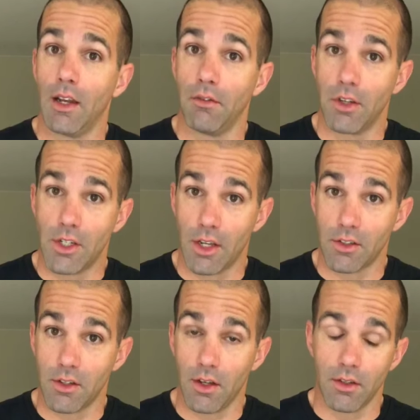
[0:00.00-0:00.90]
of a
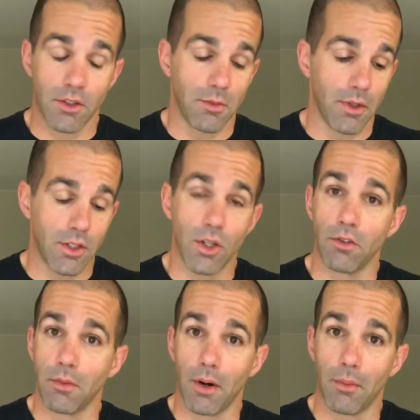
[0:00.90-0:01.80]
chin
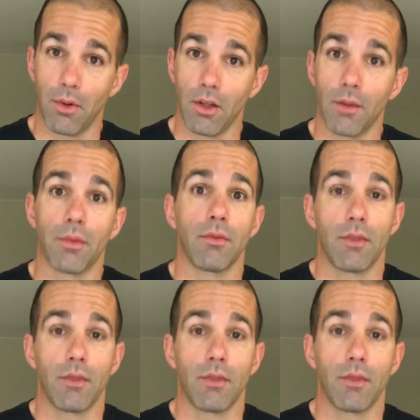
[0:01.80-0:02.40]
over bar pull-up.